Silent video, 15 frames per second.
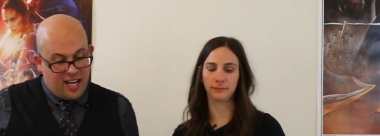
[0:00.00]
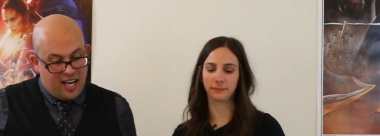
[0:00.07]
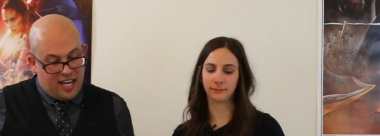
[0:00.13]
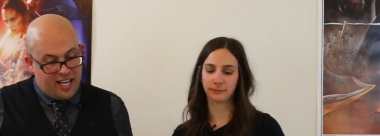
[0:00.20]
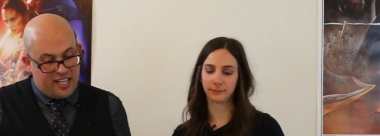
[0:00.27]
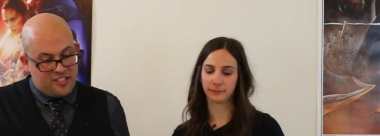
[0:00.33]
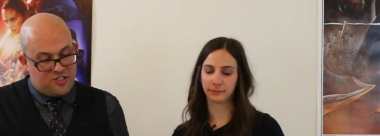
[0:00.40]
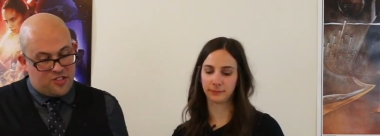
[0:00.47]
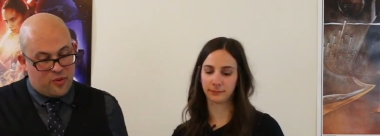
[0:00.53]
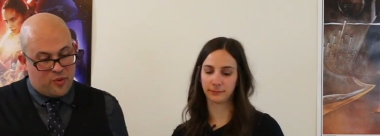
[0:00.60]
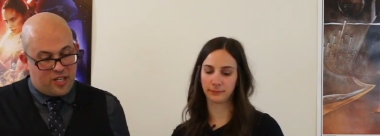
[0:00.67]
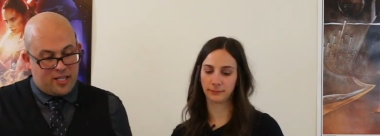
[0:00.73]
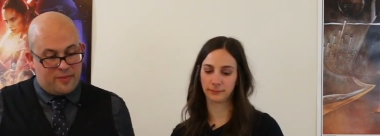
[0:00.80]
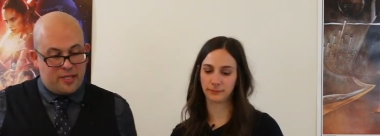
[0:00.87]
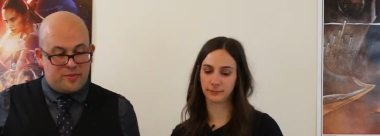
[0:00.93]
Speaker 1: Uh, so
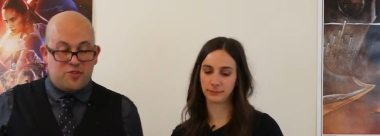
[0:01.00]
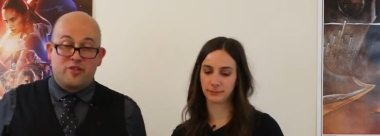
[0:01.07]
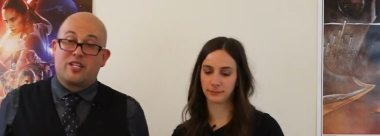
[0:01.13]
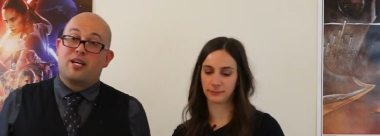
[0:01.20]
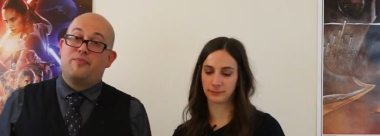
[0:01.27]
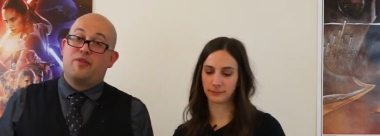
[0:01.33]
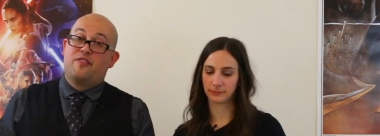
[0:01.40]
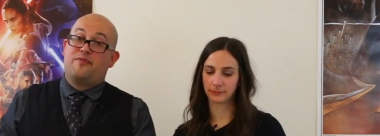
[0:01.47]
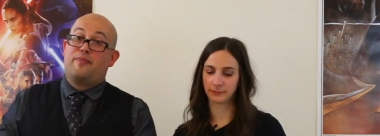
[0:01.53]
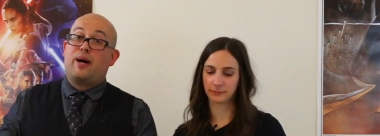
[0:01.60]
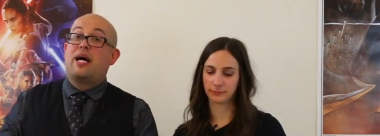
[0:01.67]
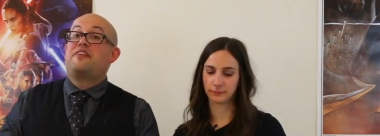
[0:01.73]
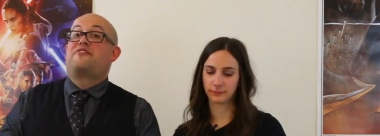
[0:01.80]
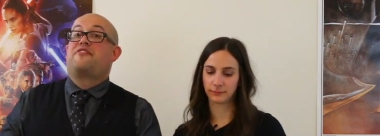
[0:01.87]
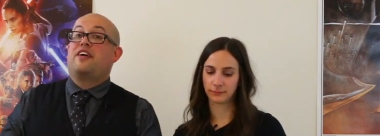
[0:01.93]
we're coming up to a couple of
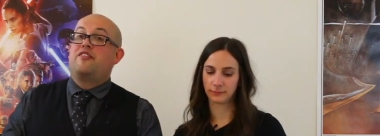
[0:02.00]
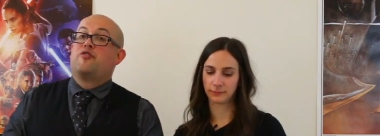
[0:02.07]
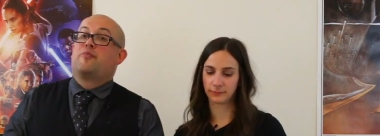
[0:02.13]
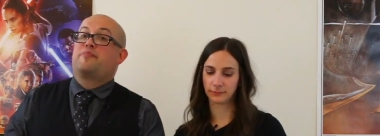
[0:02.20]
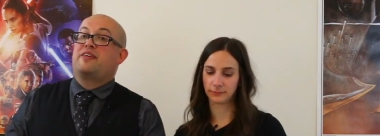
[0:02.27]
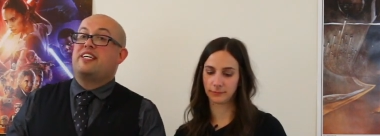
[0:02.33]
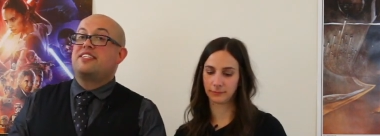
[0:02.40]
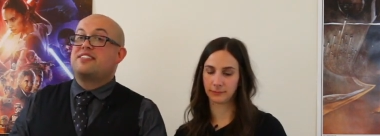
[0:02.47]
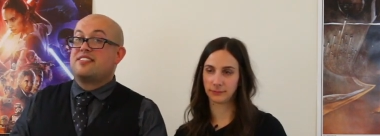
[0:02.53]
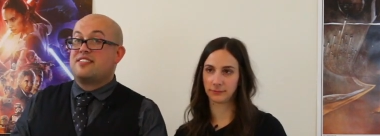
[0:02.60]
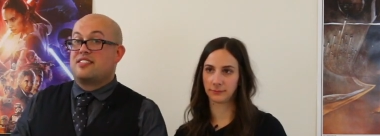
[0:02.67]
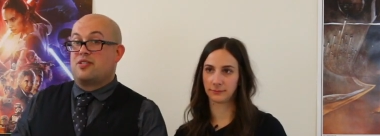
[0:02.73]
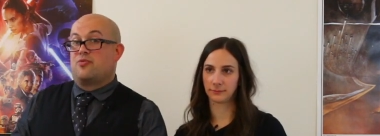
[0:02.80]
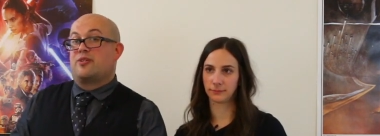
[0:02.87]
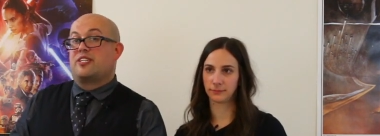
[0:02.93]
my favorite
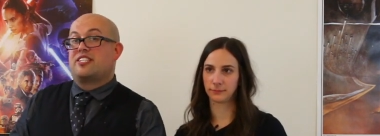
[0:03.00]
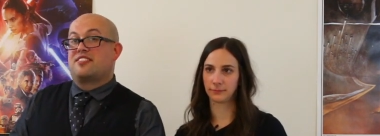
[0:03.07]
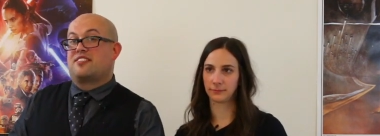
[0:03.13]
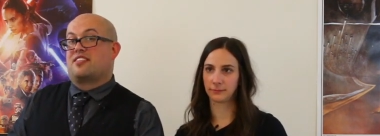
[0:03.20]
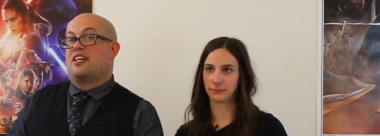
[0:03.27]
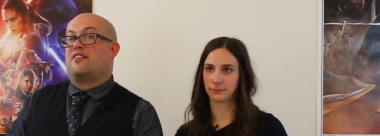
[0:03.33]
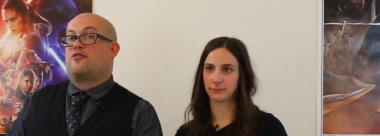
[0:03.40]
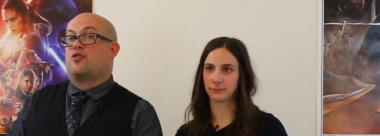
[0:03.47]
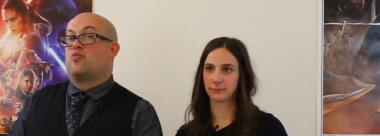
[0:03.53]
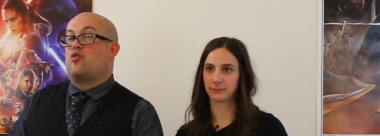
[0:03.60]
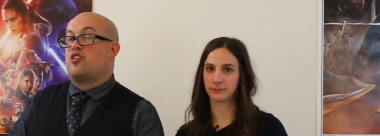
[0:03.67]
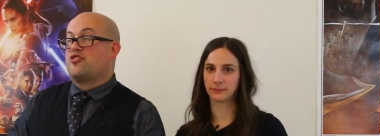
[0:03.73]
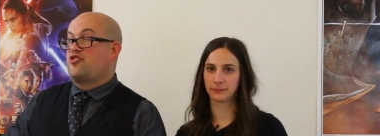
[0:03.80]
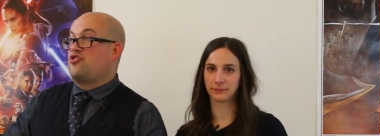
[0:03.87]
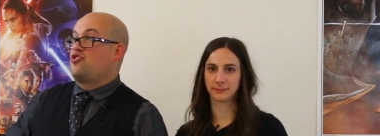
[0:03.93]
pieces that we discovered
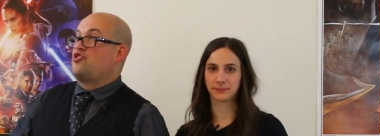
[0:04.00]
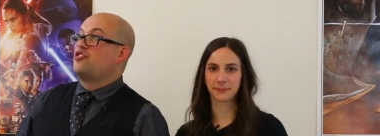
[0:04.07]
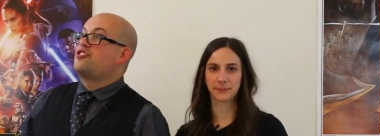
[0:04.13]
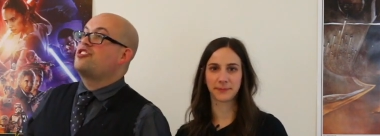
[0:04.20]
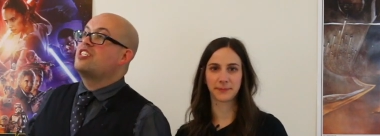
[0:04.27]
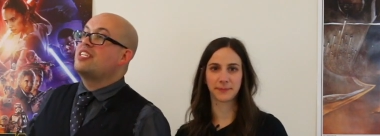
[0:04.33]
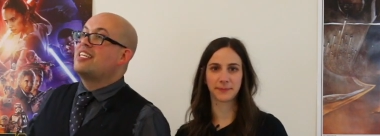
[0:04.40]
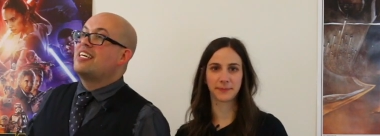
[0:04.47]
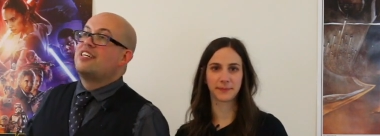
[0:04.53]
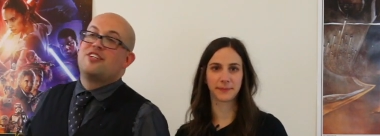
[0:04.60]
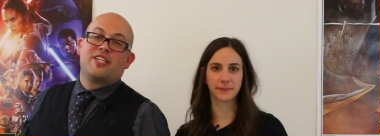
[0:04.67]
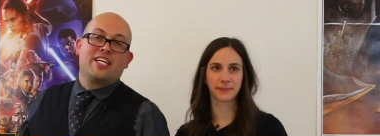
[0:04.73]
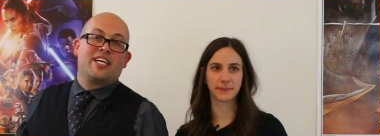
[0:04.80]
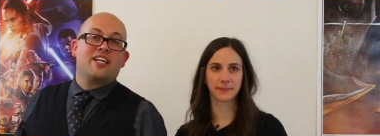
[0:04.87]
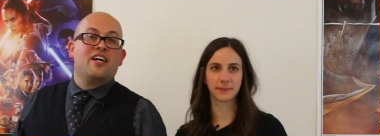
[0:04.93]
while searching the
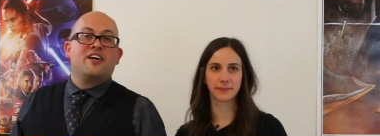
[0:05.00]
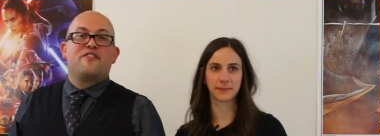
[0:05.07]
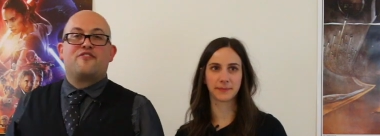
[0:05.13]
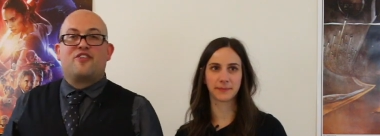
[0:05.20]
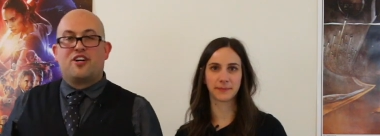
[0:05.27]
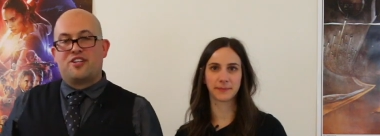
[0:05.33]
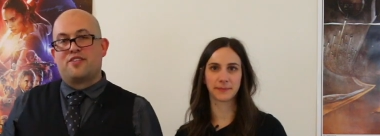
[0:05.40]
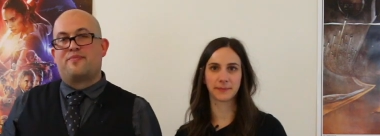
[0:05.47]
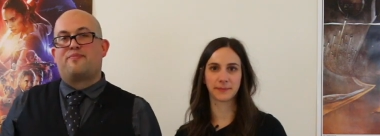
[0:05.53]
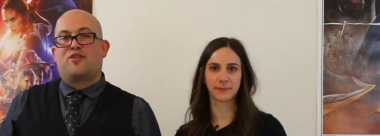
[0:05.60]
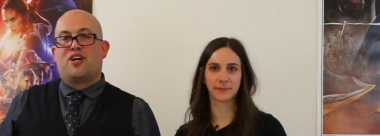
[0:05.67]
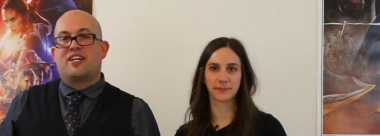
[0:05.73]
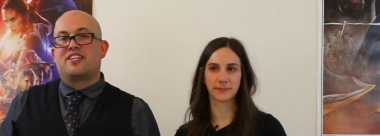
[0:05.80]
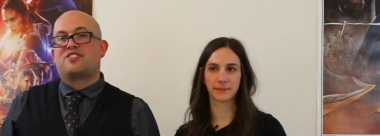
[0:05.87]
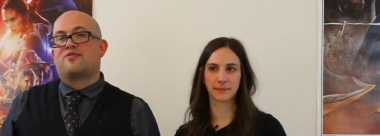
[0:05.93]
internet for all the
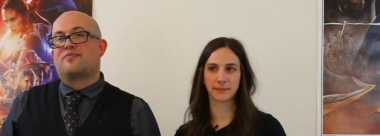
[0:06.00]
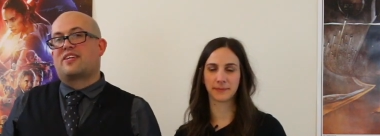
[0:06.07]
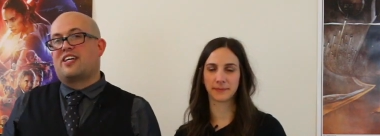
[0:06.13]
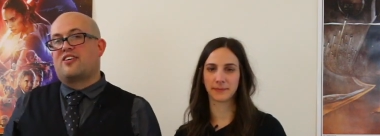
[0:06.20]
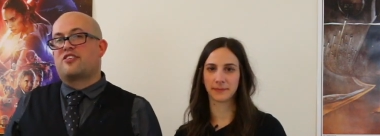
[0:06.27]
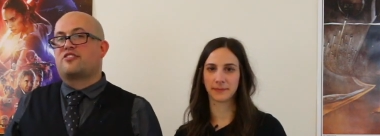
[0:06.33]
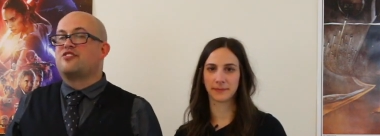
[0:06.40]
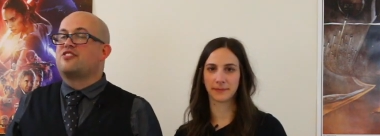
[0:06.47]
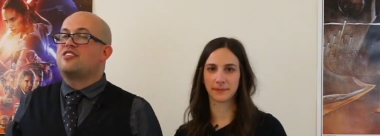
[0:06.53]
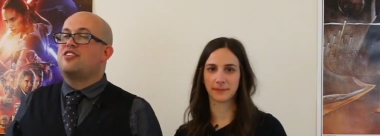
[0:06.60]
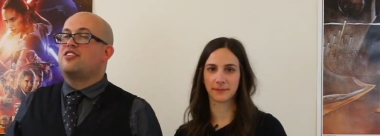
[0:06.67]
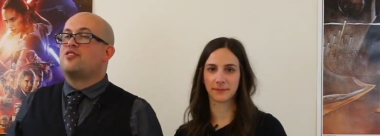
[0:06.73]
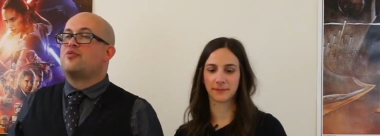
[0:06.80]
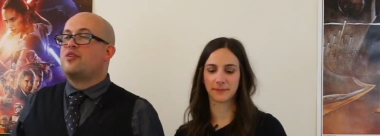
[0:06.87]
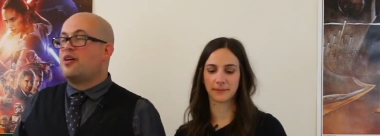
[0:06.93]
products from characters that
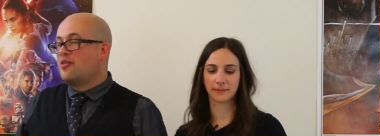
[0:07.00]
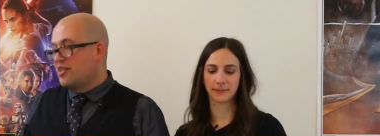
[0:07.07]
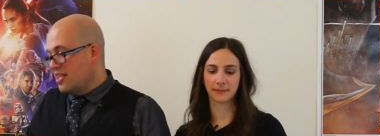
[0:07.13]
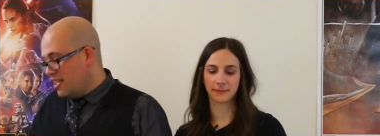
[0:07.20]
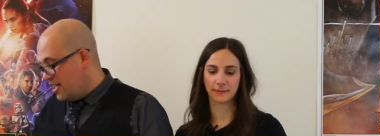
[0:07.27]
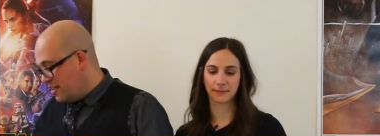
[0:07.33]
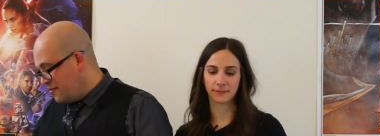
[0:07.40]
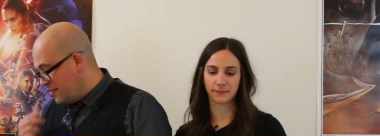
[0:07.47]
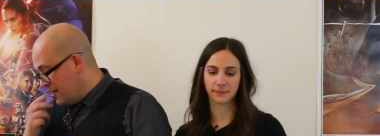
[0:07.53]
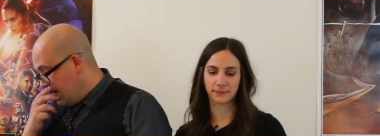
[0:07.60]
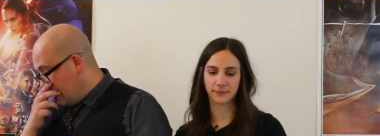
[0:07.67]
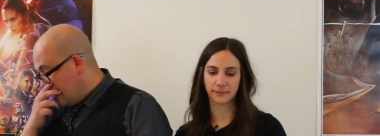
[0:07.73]
you know and love.